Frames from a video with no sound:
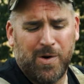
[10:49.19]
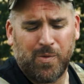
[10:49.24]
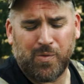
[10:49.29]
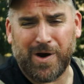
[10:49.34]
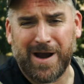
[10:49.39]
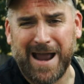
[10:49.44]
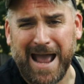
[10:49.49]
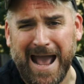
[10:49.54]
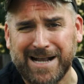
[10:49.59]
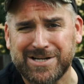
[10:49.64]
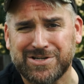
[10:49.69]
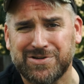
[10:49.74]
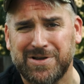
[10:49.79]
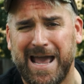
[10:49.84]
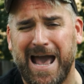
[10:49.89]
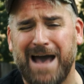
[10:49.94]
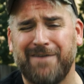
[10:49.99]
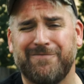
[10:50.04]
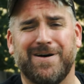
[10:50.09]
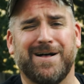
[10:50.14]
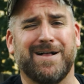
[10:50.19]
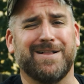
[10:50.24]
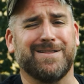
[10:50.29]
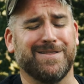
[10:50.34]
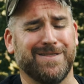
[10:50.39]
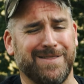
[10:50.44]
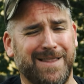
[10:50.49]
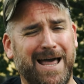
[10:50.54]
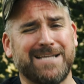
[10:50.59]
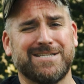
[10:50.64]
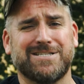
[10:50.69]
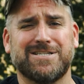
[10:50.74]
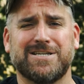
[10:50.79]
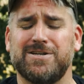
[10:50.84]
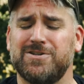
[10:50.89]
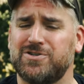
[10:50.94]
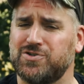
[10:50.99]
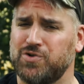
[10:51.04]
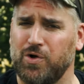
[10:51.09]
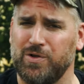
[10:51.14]
where I actually have less
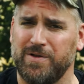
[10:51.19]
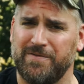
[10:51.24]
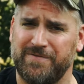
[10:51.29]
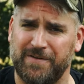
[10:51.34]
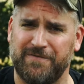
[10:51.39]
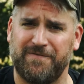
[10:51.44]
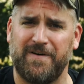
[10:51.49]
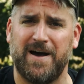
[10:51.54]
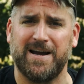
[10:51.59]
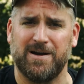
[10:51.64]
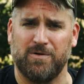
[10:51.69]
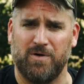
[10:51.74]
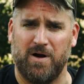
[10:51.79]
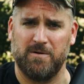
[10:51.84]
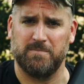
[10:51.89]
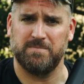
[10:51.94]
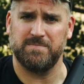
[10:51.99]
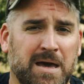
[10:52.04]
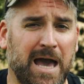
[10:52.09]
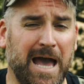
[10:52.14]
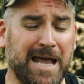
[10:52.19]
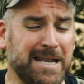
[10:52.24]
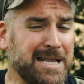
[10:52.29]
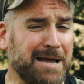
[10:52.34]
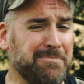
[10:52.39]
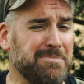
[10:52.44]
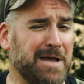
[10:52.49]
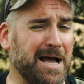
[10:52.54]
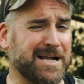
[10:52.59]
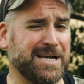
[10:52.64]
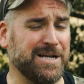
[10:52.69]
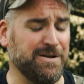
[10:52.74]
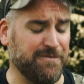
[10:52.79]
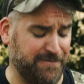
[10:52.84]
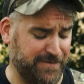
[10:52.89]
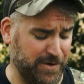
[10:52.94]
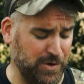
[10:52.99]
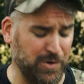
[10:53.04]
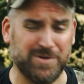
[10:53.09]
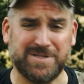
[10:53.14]
control of the firearm. And I'm not
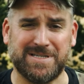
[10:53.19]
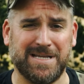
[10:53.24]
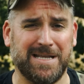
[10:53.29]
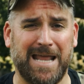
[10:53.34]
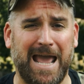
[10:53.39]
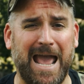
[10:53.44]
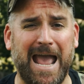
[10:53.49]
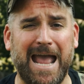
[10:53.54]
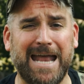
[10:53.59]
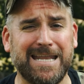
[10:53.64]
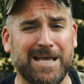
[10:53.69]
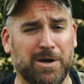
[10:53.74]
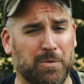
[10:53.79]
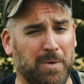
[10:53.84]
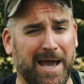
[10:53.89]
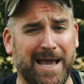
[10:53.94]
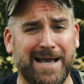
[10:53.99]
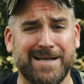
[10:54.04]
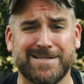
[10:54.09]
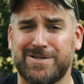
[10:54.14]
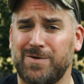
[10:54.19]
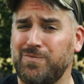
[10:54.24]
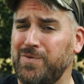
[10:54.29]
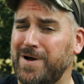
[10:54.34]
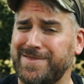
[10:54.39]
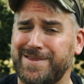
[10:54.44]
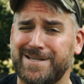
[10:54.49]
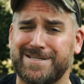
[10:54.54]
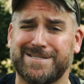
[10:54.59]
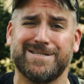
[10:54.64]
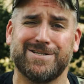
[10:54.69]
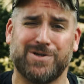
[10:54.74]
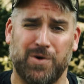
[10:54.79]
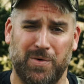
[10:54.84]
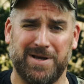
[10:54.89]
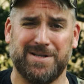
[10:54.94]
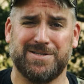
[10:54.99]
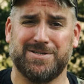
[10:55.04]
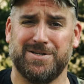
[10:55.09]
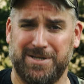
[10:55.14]
confused in any way as to what this is
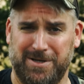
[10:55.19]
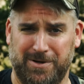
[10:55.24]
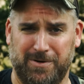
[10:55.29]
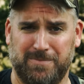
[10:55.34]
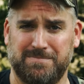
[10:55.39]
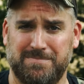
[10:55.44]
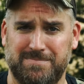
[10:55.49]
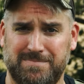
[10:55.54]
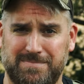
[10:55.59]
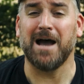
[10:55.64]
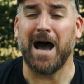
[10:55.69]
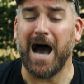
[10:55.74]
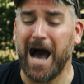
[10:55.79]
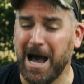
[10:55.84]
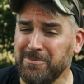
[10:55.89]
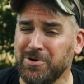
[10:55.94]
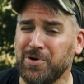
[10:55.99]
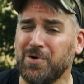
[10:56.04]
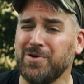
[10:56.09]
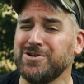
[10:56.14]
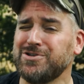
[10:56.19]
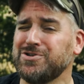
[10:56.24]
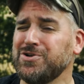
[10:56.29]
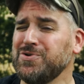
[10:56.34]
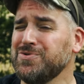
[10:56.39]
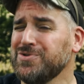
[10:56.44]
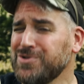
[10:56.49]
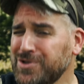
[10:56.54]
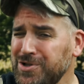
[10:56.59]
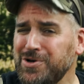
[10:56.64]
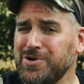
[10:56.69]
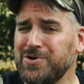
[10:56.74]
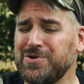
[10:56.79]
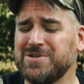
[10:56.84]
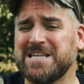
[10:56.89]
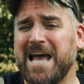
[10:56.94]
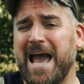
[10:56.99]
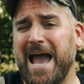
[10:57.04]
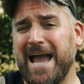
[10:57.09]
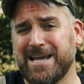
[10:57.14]
going to do. I'm going to
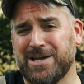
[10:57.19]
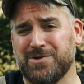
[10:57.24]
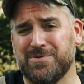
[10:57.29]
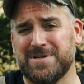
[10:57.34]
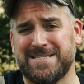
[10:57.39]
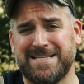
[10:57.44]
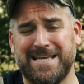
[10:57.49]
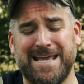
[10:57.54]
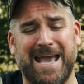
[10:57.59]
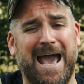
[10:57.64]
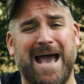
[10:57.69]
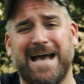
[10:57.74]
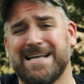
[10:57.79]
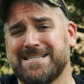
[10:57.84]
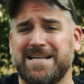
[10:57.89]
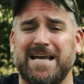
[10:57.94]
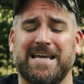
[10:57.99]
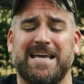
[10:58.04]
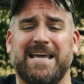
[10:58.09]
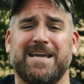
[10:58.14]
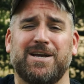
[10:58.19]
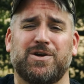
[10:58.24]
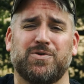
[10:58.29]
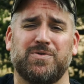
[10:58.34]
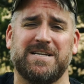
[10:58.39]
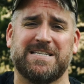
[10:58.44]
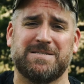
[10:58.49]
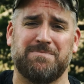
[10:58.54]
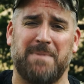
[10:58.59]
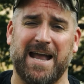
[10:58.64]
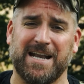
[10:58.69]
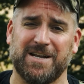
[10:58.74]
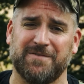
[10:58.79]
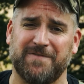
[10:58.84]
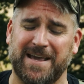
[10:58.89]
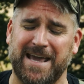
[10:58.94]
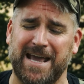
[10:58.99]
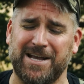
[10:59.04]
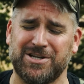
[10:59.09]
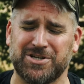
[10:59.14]
lose accuracy as I increase
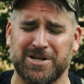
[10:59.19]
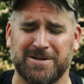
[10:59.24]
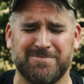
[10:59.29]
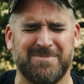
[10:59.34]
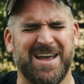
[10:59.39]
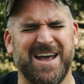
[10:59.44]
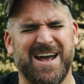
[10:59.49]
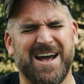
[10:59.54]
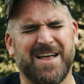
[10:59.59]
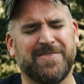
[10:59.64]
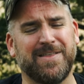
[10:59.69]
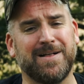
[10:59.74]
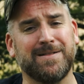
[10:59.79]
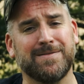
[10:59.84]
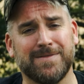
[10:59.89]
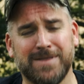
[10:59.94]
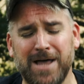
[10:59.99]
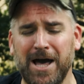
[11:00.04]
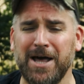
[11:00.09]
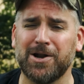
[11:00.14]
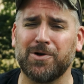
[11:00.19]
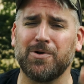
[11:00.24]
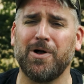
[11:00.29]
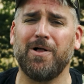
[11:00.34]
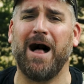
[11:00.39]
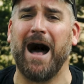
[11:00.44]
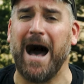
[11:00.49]
magnification, the literal